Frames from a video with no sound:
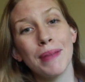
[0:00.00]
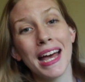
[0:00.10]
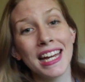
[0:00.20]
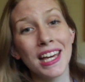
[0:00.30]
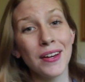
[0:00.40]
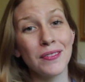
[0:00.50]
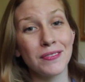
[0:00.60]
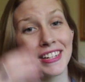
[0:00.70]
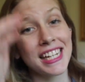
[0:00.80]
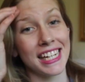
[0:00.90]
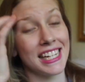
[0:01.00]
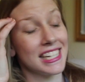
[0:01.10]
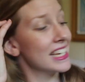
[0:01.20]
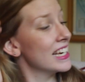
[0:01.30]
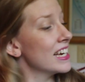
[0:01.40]
Penny
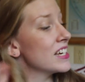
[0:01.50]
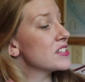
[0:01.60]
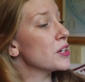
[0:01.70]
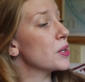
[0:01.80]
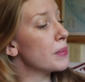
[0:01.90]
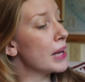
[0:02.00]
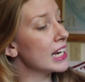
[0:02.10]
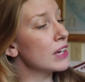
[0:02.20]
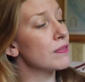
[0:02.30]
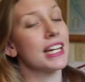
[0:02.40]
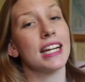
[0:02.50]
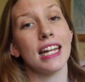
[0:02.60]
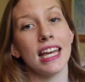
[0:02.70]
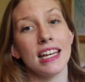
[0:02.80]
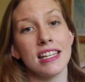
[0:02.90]
Reid. So Penny Reid
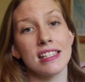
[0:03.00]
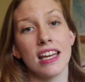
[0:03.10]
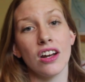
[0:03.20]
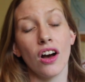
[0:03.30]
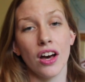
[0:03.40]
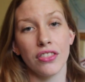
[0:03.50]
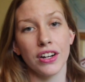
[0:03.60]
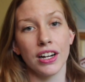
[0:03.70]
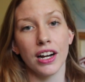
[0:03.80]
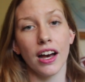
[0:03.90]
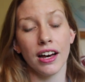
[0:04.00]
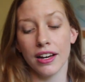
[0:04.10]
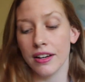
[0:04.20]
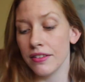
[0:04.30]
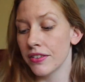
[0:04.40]
is an author
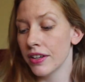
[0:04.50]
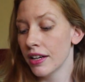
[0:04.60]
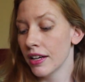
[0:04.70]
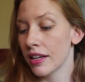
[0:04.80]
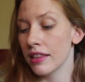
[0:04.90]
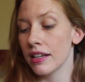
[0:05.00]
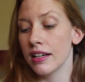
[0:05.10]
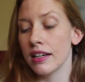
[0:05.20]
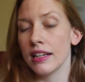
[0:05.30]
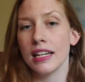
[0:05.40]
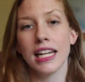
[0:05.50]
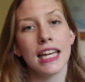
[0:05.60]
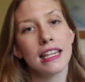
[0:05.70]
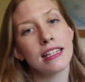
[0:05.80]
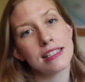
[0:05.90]
of the
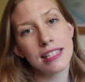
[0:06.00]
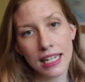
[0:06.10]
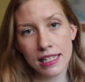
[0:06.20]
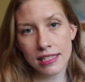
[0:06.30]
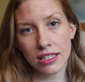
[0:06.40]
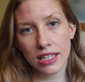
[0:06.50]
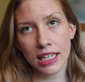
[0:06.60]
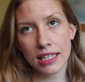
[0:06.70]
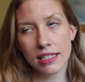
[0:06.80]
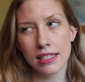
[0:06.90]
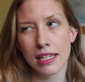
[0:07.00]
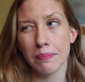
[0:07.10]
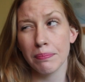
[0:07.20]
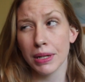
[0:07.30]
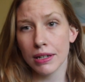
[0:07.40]
Knitting in the City series,
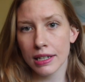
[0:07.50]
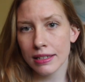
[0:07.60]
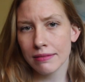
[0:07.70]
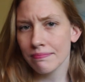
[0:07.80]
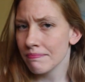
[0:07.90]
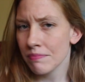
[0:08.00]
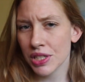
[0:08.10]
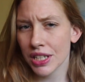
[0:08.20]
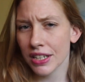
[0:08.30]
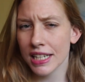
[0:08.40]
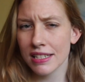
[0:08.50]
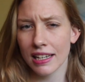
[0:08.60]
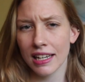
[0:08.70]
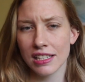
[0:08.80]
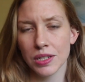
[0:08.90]
the Bearded series,
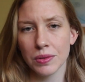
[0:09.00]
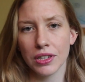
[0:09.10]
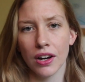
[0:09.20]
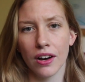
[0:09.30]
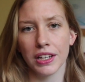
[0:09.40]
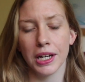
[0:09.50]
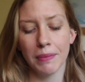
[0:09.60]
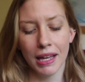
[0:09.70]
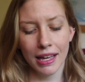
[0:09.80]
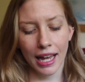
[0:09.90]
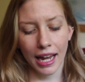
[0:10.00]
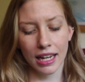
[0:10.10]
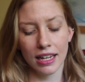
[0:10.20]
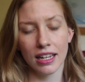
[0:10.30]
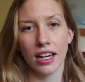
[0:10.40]
I guess you would call them,
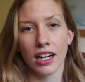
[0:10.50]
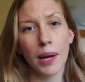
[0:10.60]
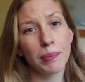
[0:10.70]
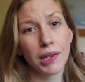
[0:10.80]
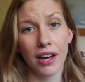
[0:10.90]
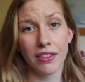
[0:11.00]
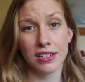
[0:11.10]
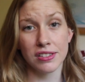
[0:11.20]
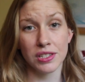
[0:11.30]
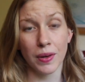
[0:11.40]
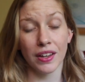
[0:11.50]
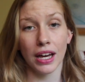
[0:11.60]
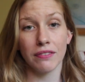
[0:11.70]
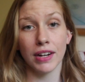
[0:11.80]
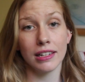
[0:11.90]
and a couple others as well.
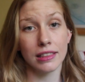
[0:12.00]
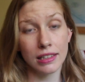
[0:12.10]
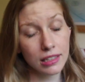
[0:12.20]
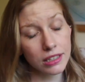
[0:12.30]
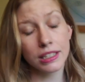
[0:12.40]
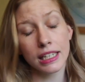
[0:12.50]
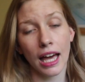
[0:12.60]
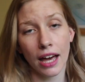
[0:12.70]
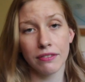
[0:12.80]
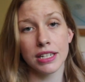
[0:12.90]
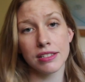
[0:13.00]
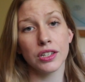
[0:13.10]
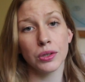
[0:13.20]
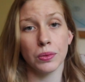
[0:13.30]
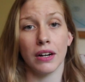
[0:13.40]
I've read literally every
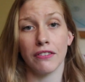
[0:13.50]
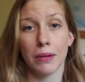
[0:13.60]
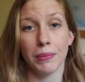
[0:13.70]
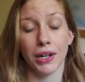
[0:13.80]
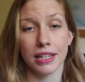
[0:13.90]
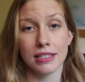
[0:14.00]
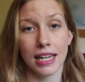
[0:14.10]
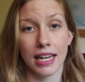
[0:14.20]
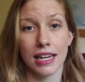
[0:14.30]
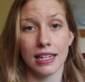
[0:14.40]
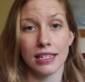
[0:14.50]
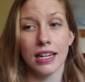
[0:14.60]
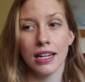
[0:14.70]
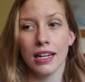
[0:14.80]
single one of her books, and